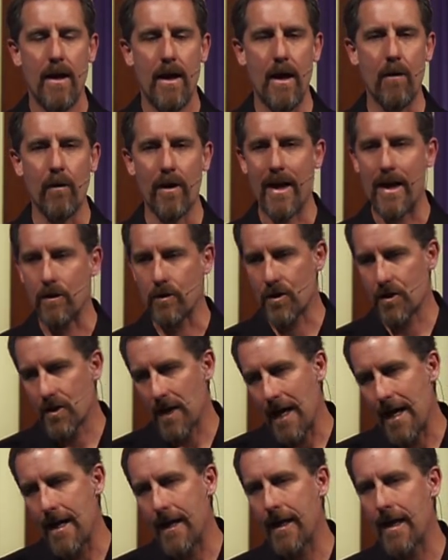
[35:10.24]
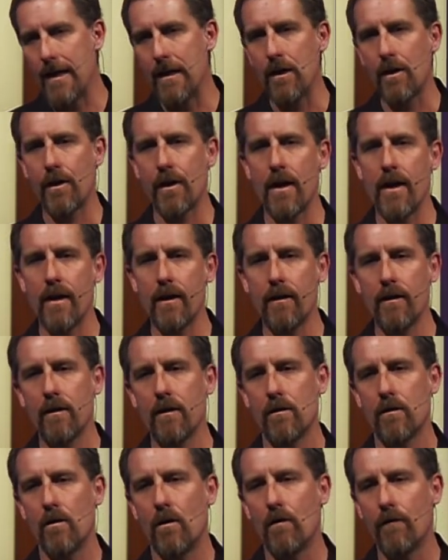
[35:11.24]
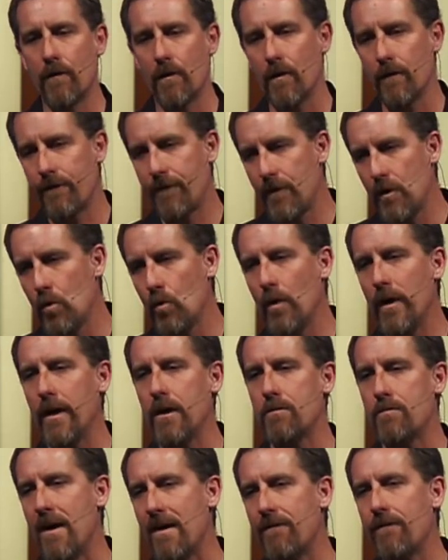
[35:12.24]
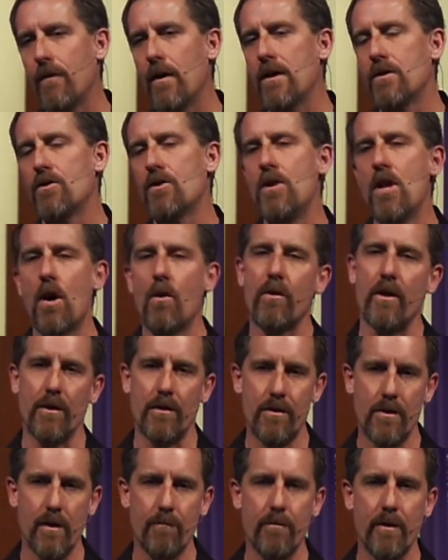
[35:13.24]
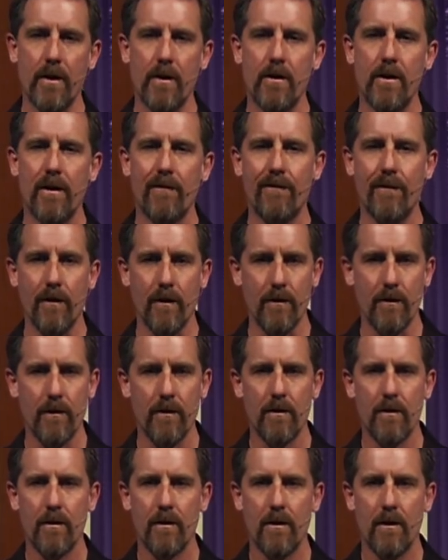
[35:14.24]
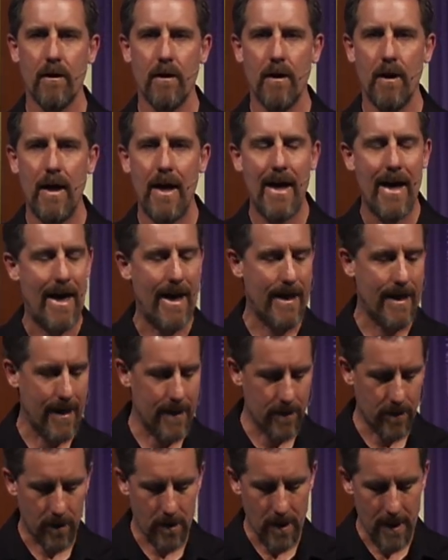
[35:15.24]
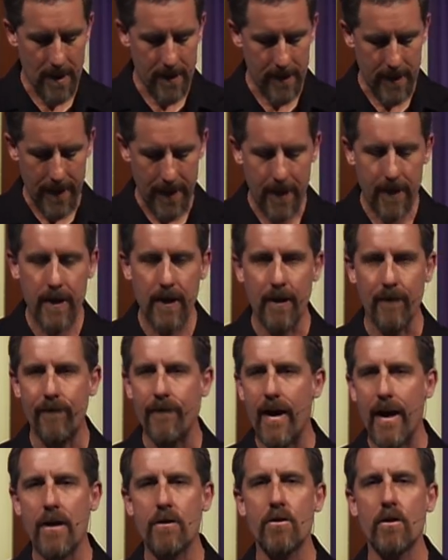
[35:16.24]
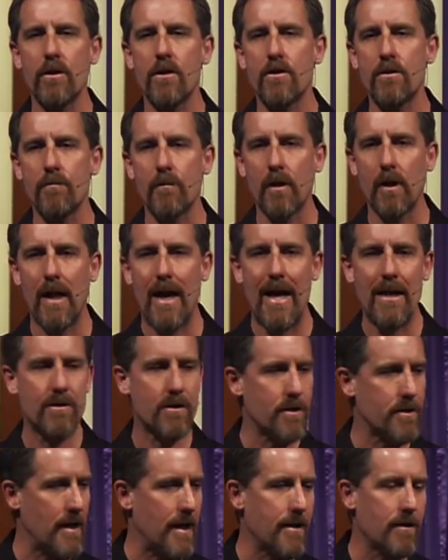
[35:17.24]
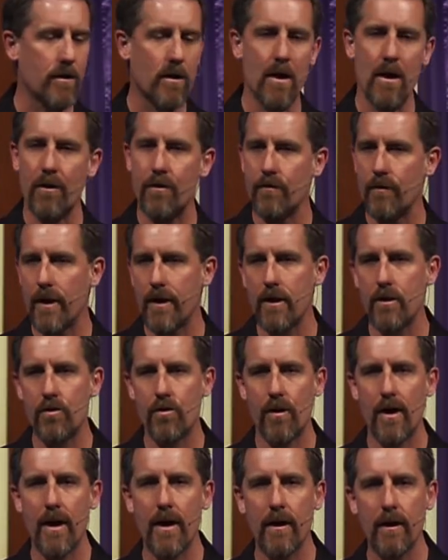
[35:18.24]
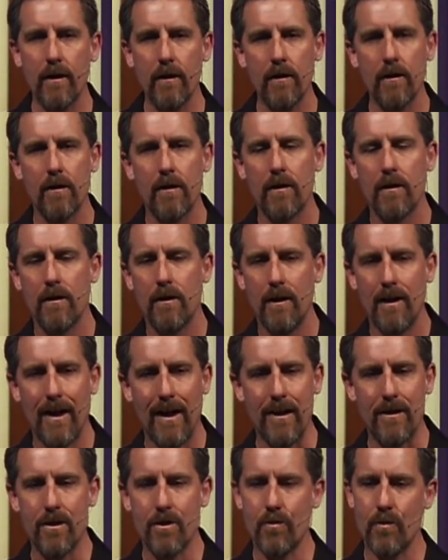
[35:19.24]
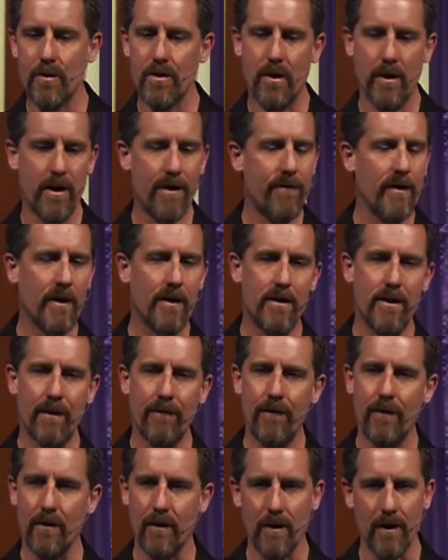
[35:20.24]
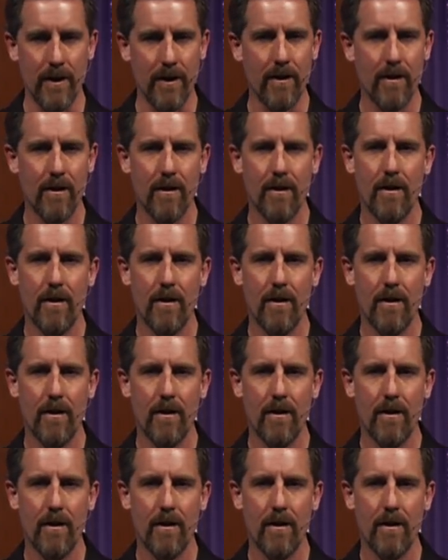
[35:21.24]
And without saying anything, over a few weeks, my friends noticed something different. I hadn't gone to any evangelism classes. I hadn't gone through any training. I just was living differently.